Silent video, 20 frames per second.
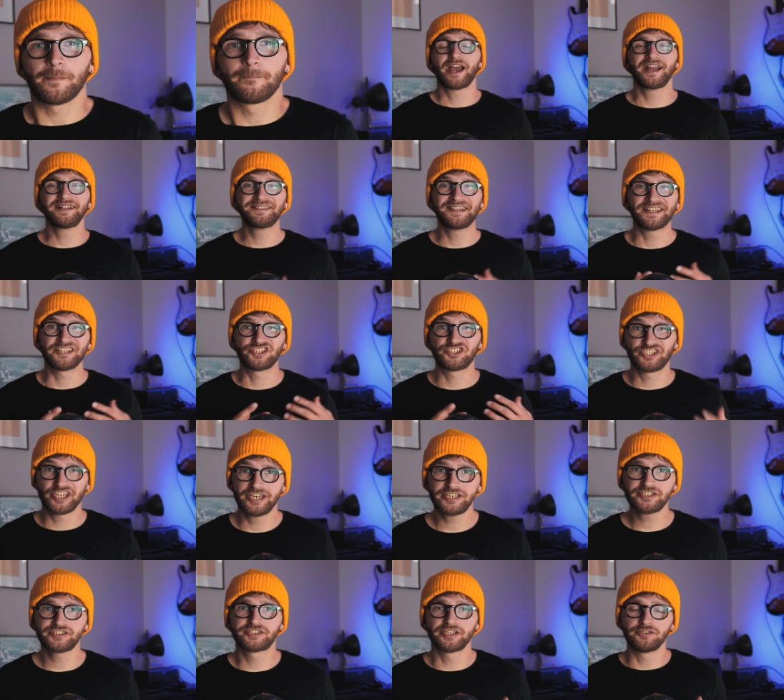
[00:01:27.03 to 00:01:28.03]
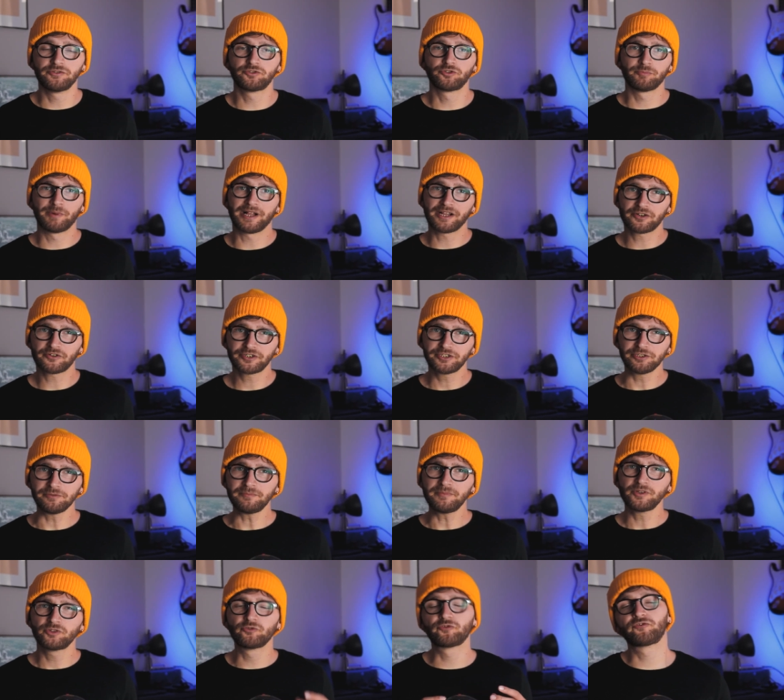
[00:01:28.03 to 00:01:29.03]
And they changed the YouTube
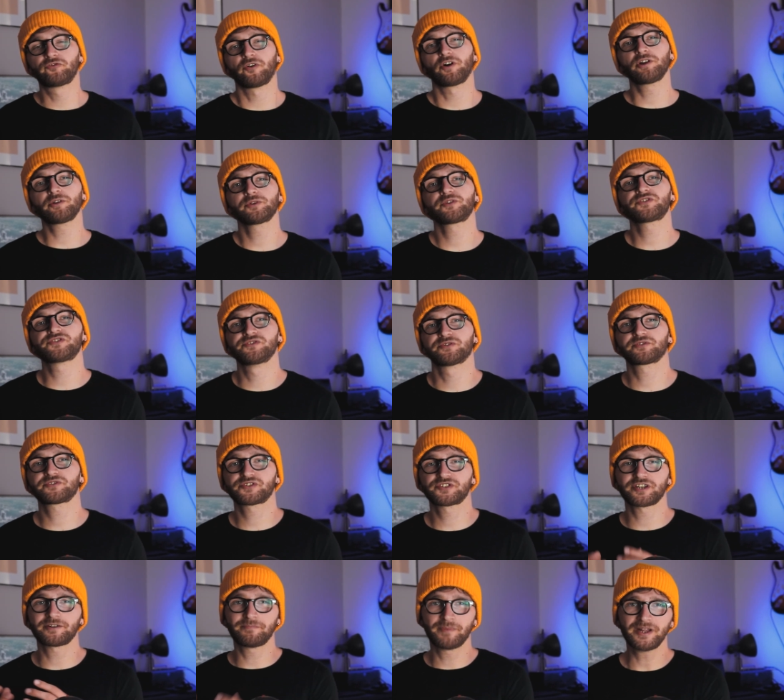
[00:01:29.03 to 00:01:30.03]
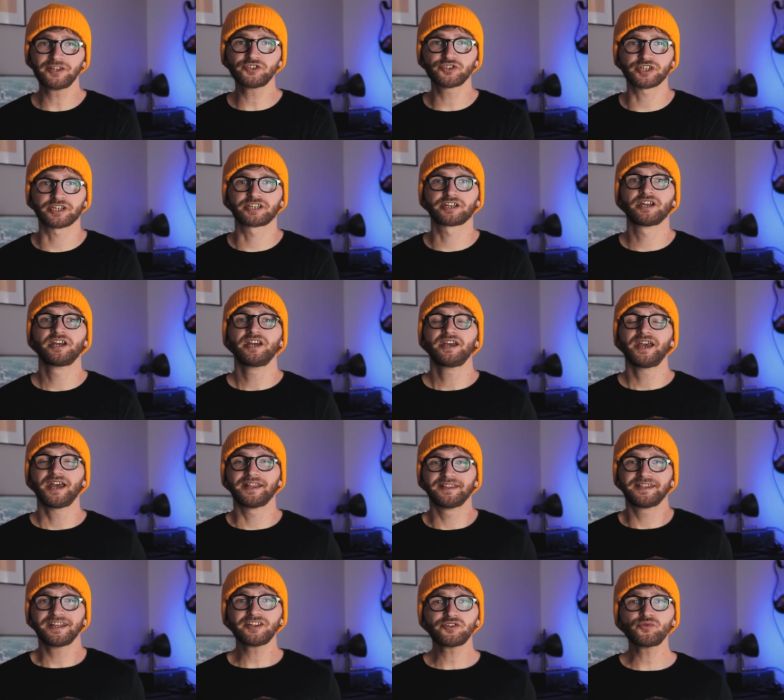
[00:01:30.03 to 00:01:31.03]
algorithm to follow this North Star metric.
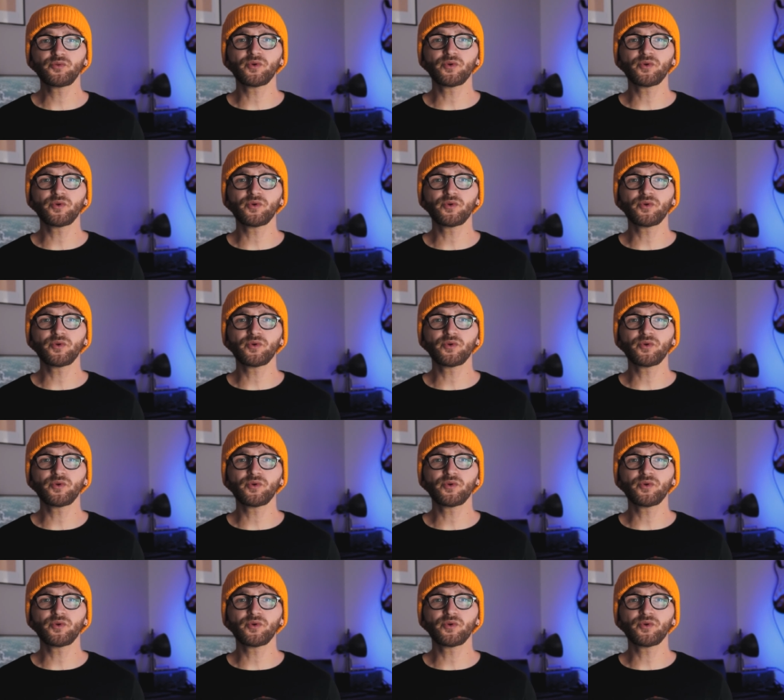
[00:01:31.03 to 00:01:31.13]
And that's